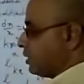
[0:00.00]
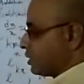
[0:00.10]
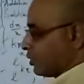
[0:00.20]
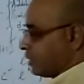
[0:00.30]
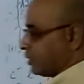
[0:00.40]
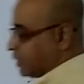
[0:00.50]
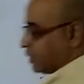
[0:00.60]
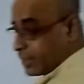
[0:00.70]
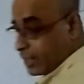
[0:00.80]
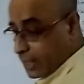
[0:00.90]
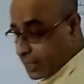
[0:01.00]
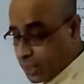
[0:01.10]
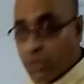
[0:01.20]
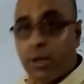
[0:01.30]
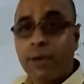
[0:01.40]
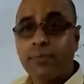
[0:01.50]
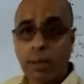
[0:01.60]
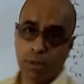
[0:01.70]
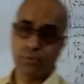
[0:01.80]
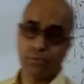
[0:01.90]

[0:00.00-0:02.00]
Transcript: So in integration you have number of